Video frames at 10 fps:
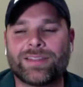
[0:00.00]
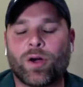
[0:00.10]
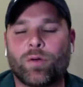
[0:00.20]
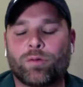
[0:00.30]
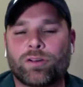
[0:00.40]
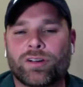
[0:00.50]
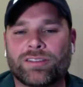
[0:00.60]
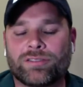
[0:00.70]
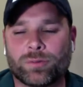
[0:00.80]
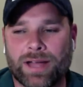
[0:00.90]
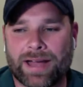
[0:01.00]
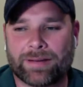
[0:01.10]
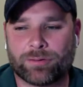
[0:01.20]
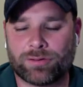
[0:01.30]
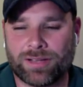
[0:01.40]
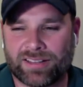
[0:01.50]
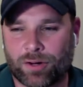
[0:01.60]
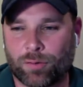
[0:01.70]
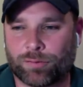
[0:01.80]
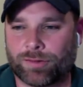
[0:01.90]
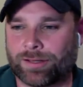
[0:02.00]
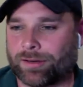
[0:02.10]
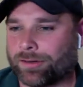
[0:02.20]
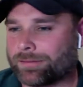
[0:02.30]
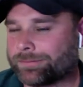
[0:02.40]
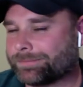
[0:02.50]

the over under at 2.5, you taking the over or the under?